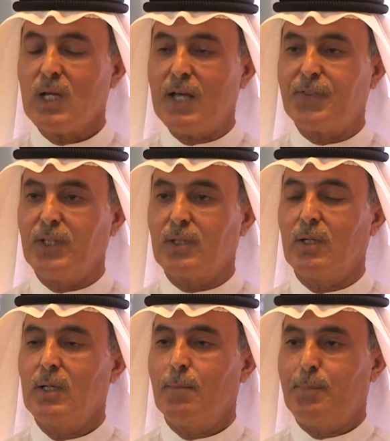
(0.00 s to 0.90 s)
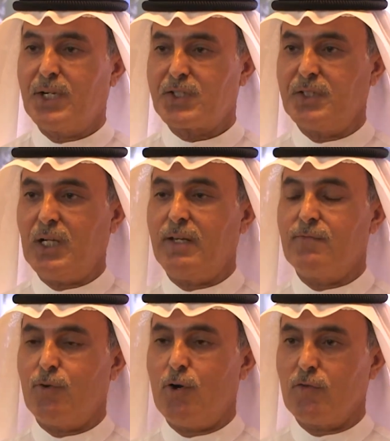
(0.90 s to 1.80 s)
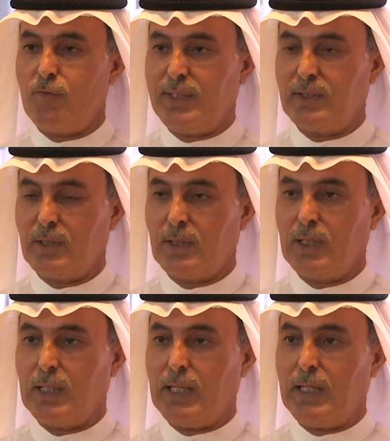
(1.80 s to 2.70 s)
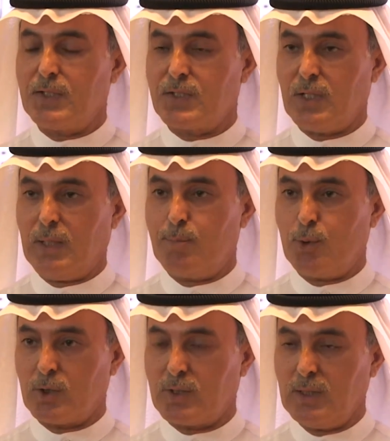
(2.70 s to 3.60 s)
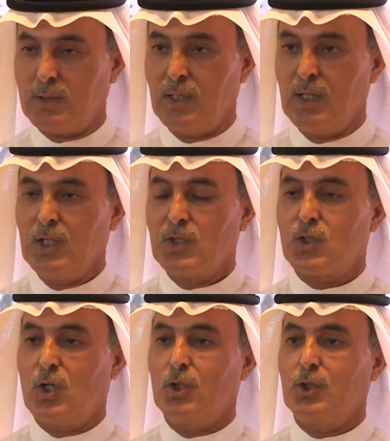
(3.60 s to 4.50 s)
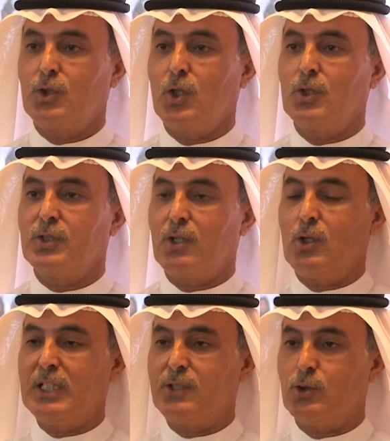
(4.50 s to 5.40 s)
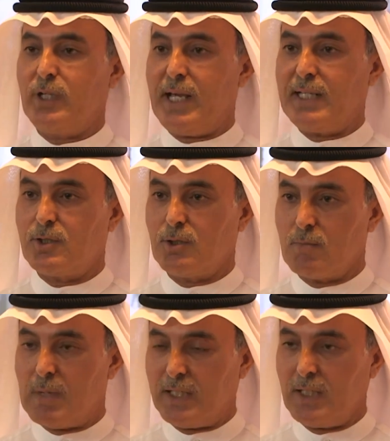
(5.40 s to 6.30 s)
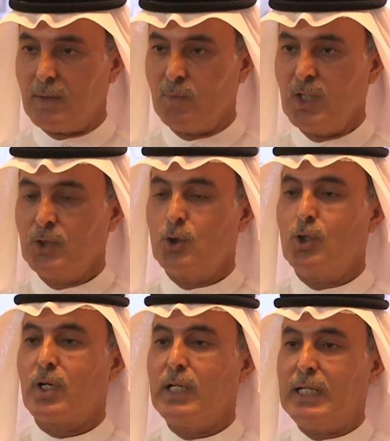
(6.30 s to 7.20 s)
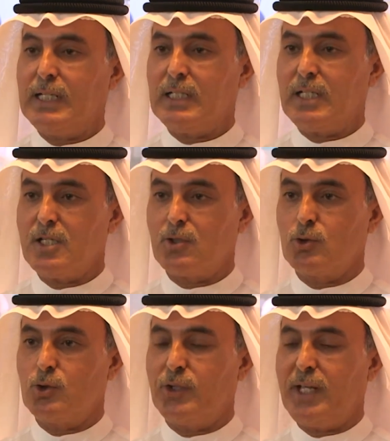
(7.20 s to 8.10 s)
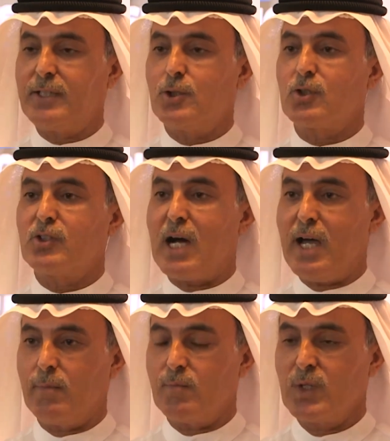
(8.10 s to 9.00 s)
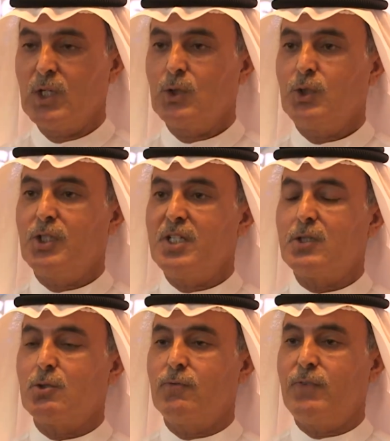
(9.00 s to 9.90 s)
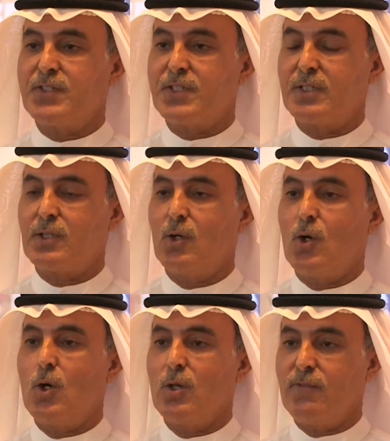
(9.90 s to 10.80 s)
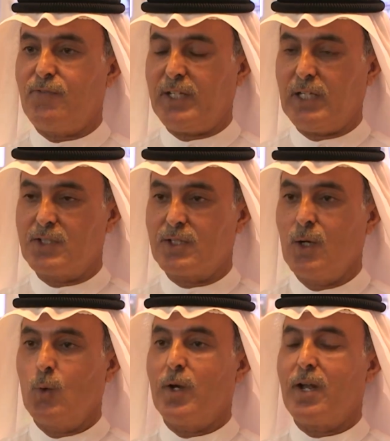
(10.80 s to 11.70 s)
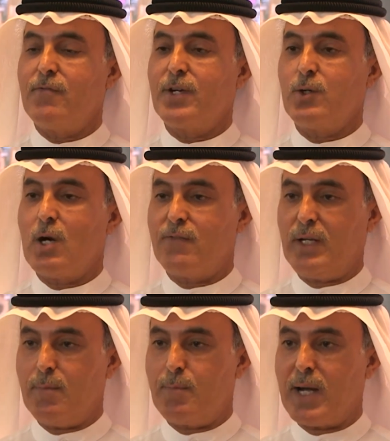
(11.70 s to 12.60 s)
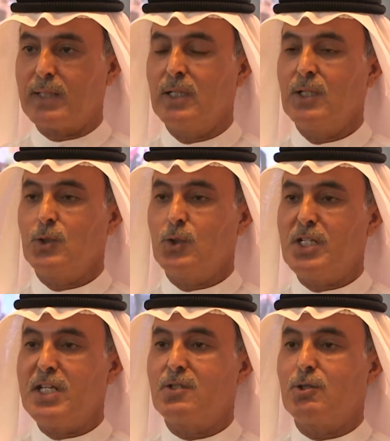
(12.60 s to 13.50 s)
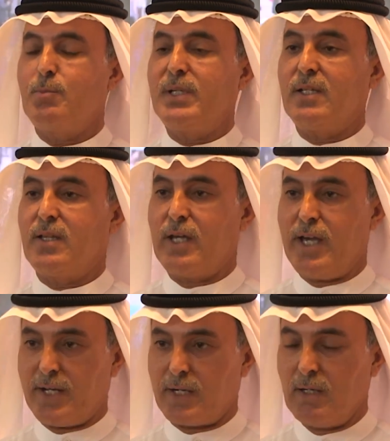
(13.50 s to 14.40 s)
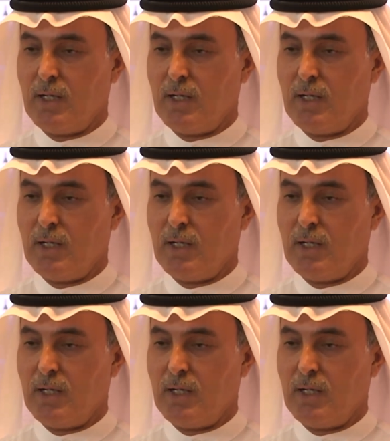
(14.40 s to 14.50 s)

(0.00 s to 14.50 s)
I think personal involvement is important. So you don't only donate your money, you really need to donate your time. You need to visit all the fields wherever you have an impact you need to be there.